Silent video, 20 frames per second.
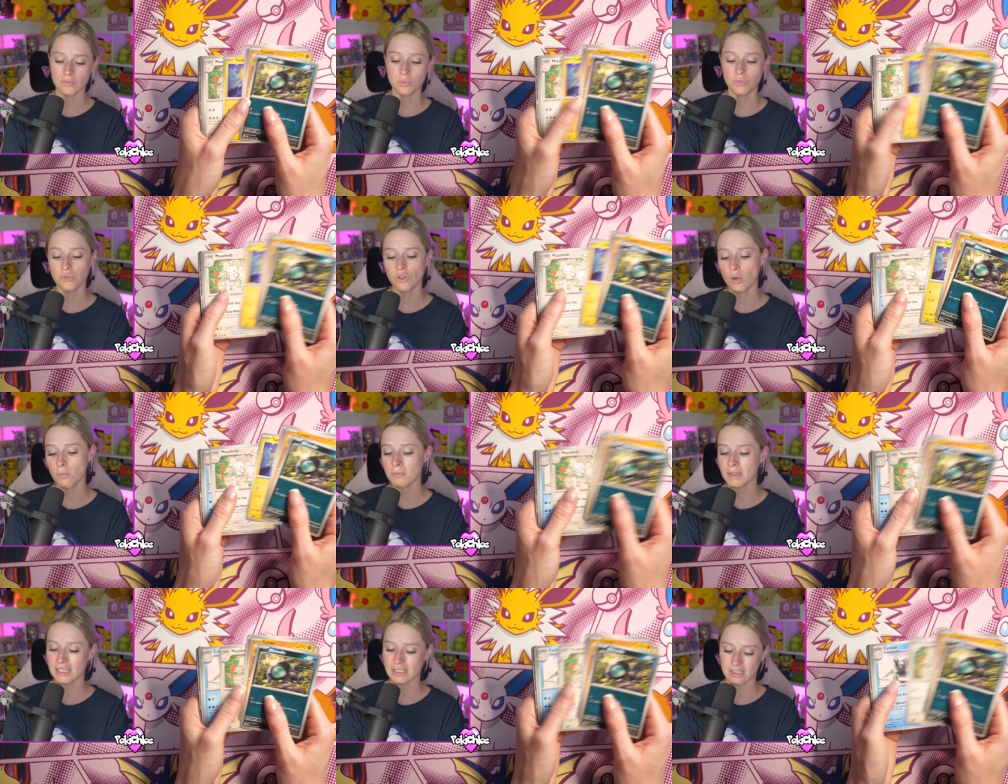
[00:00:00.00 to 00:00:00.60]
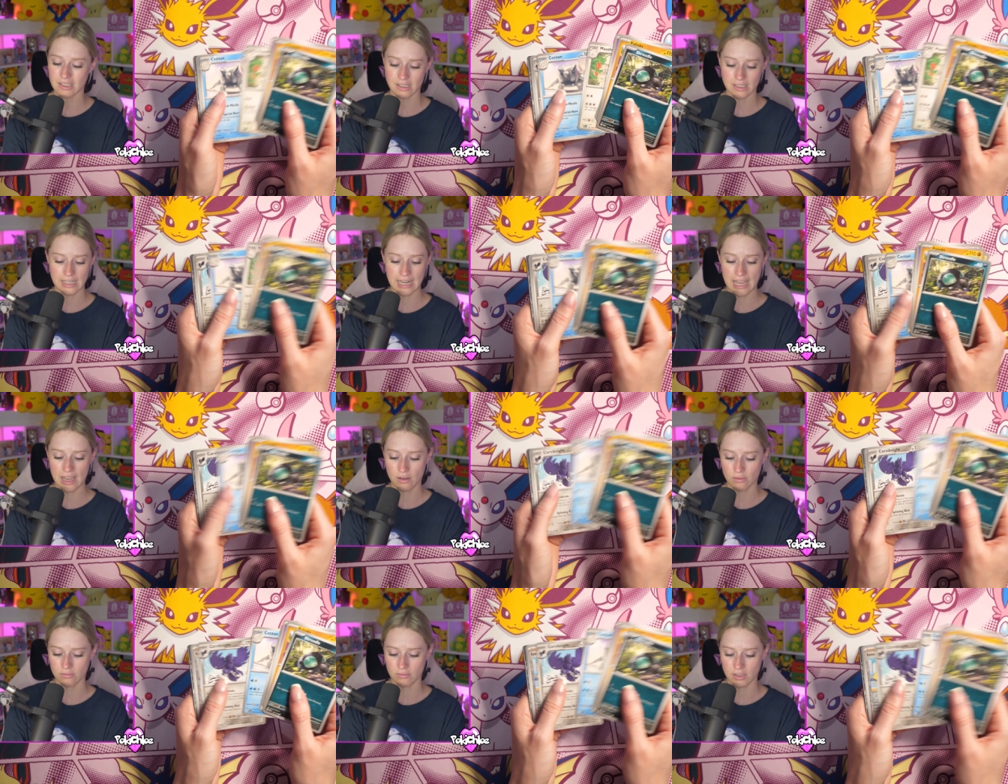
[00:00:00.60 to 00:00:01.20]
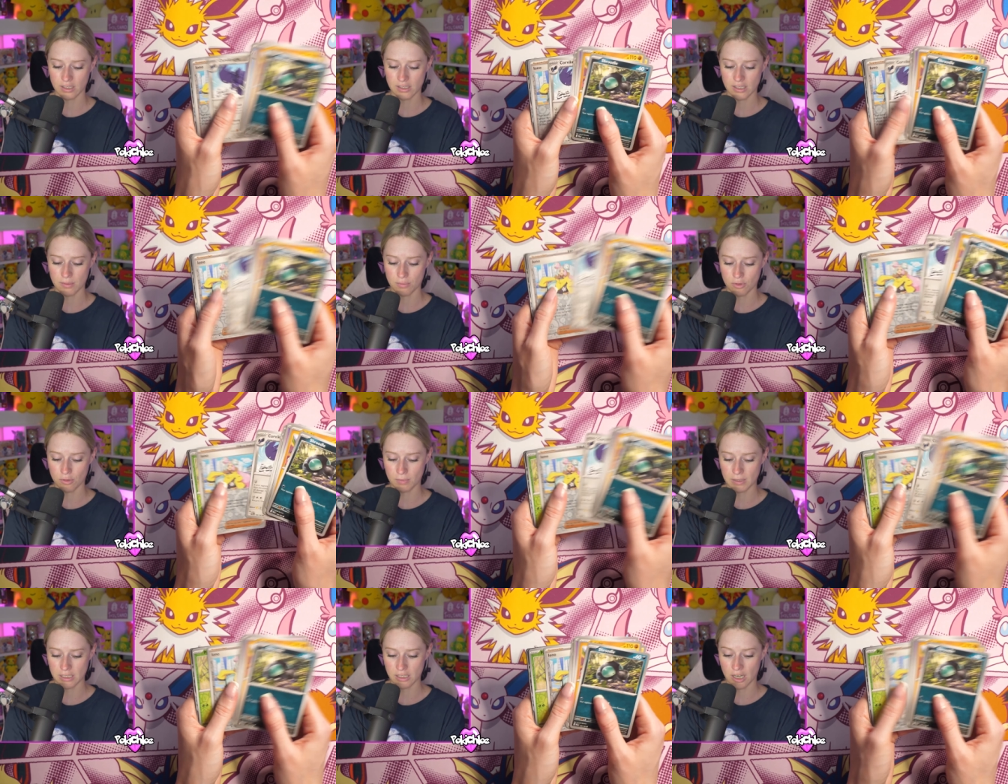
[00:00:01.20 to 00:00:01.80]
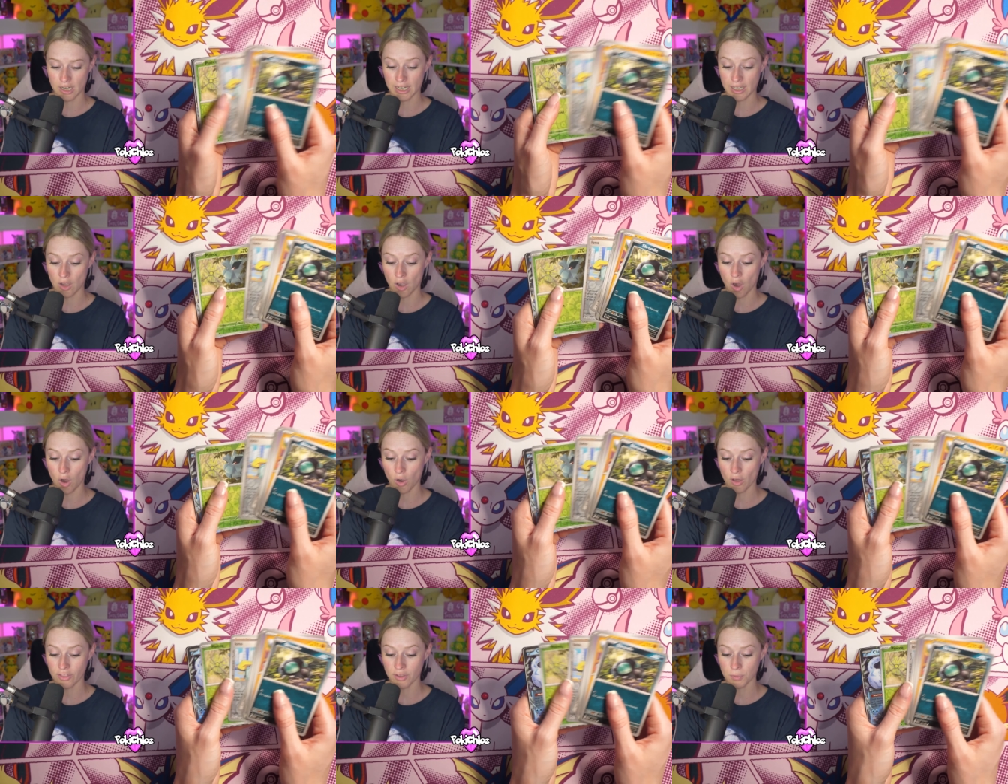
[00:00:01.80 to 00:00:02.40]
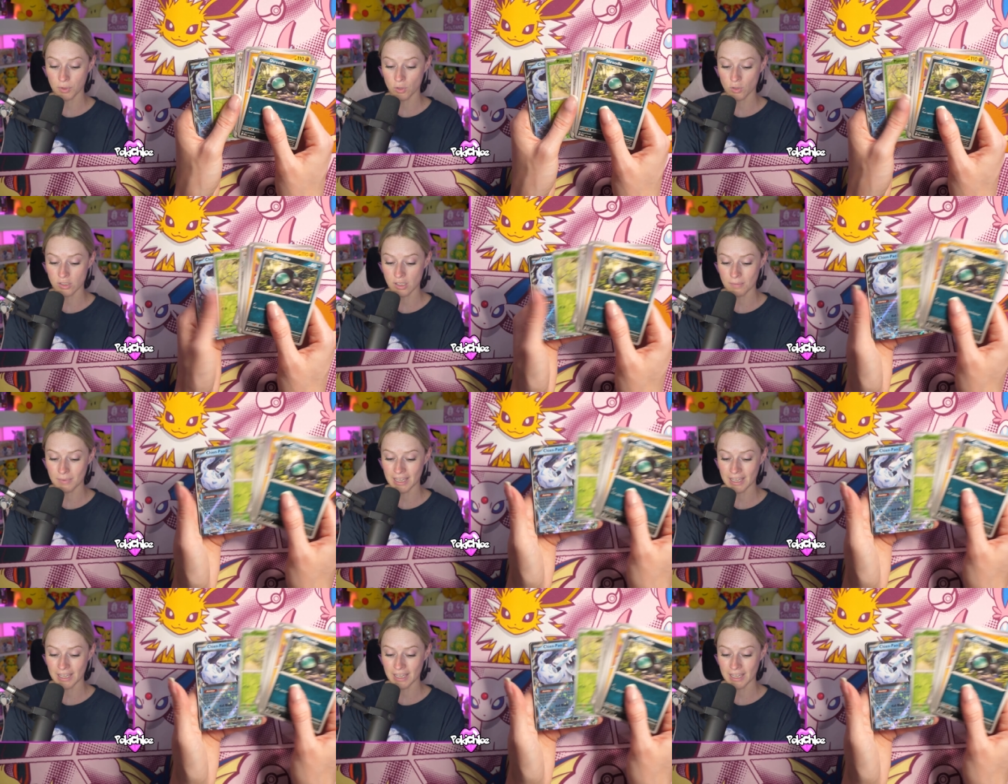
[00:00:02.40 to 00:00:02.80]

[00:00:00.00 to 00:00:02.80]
promise now. I say promise lightly. Oh, I think we've got something